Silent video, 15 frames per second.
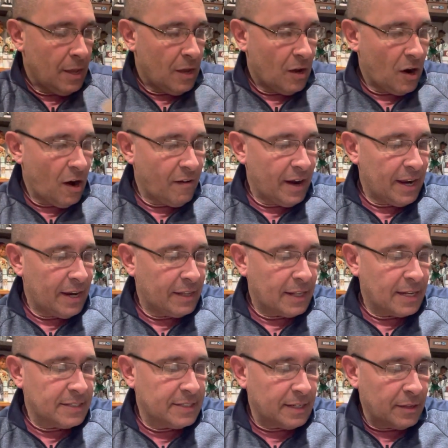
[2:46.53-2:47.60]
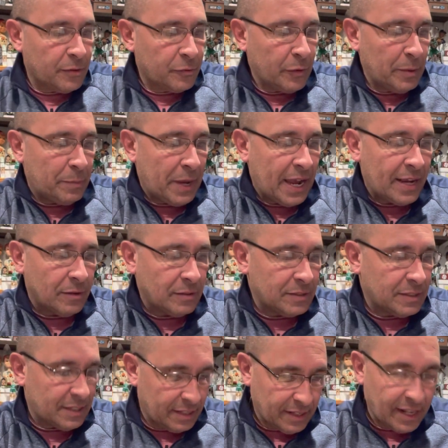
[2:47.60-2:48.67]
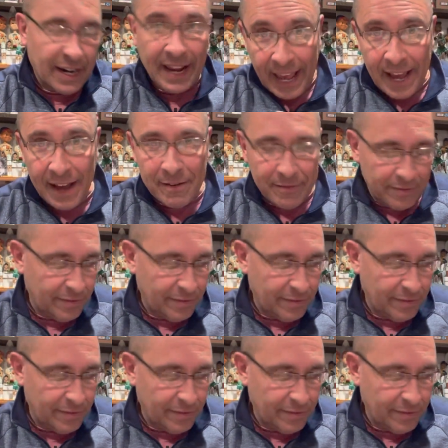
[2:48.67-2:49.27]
All right, that's the three panels that I have.